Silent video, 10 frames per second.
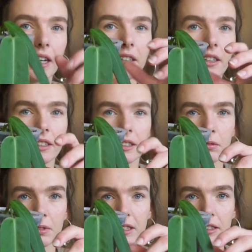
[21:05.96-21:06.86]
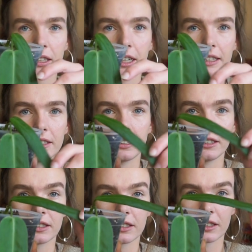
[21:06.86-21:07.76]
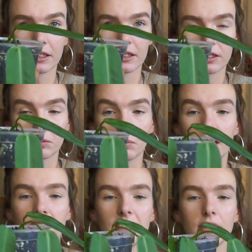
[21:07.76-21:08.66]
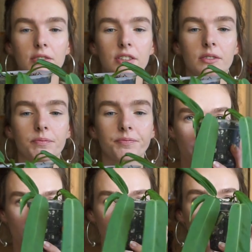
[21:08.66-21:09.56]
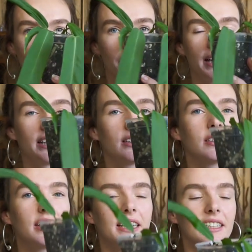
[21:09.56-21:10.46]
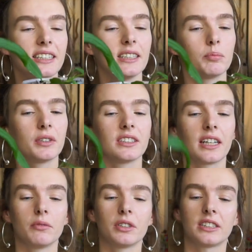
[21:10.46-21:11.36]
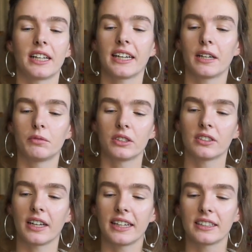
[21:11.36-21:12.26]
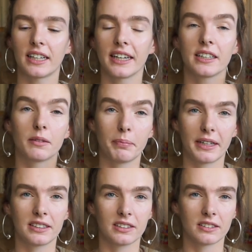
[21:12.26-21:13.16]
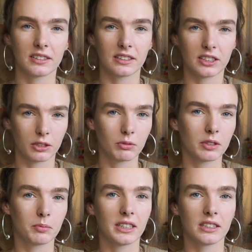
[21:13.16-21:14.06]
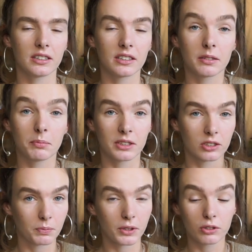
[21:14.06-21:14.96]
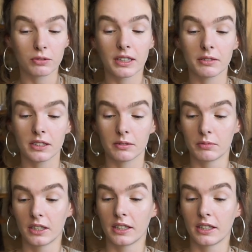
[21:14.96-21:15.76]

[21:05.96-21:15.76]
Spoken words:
I got it with like these small leaves. I wasn't really planning on getting it, but I was like, I want to have like a pendant anthurium in the Millsbow terrarium.